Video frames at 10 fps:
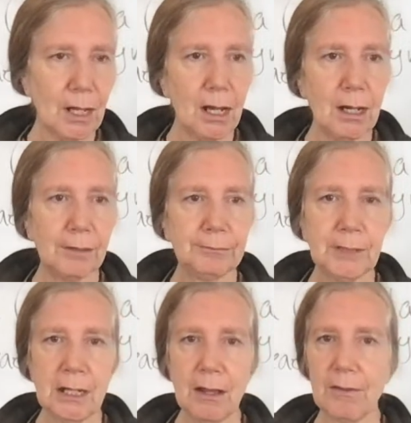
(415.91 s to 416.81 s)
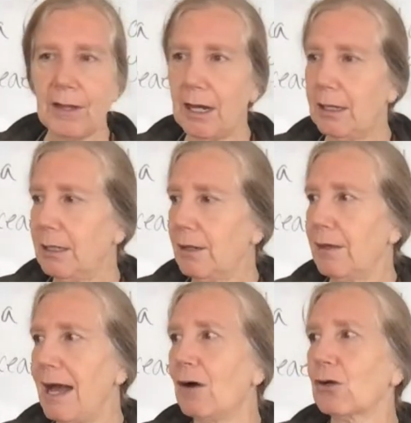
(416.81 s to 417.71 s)
um, the
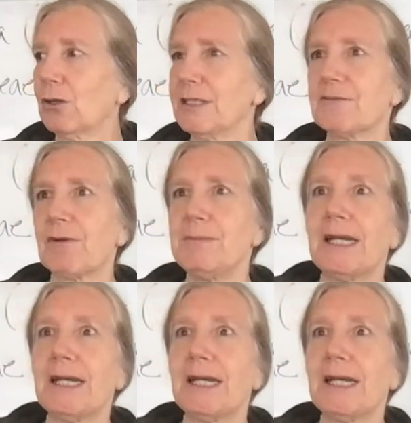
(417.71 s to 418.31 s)
the alkaloids from